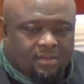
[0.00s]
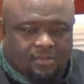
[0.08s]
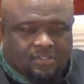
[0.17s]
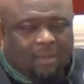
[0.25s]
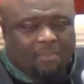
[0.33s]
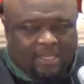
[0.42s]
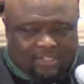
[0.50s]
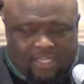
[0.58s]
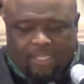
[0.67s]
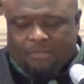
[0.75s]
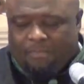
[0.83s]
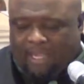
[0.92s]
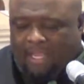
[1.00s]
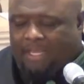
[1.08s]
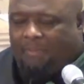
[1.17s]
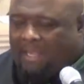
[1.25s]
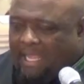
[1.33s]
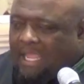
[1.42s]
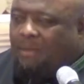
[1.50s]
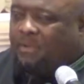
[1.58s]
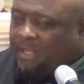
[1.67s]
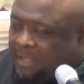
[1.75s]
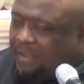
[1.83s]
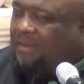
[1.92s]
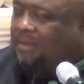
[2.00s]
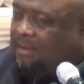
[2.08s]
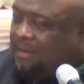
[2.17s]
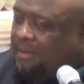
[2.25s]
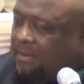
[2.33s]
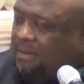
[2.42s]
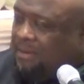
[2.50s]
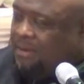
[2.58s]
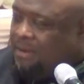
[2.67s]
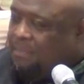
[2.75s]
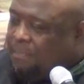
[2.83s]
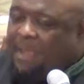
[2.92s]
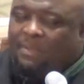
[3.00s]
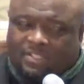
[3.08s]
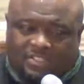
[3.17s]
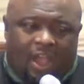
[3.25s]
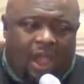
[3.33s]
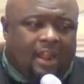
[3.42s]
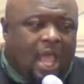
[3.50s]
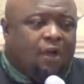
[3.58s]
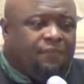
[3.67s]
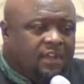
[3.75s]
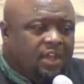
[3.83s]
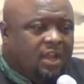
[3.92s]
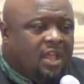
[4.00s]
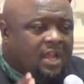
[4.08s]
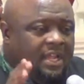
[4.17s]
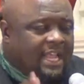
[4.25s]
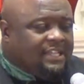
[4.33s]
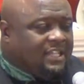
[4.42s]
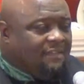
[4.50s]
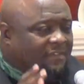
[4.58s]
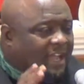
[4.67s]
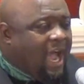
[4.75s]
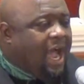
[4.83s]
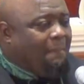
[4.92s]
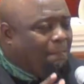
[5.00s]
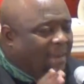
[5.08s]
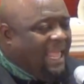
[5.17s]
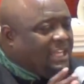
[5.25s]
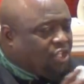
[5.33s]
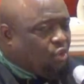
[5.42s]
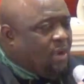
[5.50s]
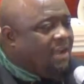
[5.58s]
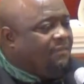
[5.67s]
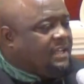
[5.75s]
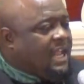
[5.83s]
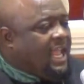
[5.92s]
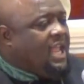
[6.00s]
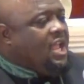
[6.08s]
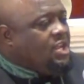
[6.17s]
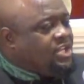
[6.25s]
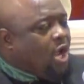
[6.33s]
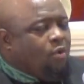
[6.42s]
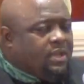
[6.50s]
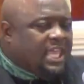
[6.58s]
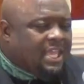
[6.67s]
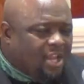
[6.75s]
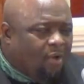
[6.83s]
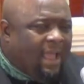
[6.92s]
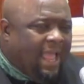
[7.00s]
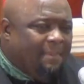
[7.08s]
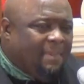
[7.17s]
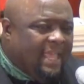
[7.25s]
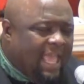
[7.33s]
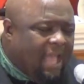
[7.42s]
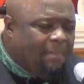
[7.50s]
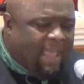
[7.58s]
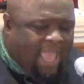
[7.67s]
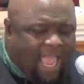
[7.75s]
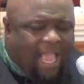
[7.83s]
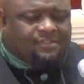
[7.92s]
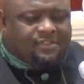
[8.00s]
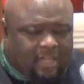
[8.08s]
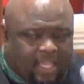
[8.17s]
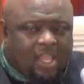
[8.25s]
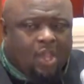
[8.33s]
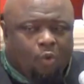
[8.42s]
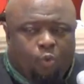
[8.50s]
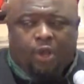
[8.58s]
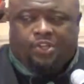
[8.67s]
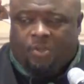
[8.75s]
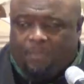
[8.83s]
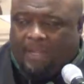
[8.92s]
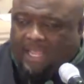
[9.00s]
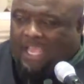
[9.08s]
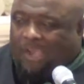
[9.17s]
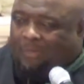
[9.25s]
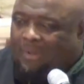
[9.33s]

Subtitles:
some of these seats will begin empty. People start off good. Listen, if God bless you every day, don't be haphazardly worshiping him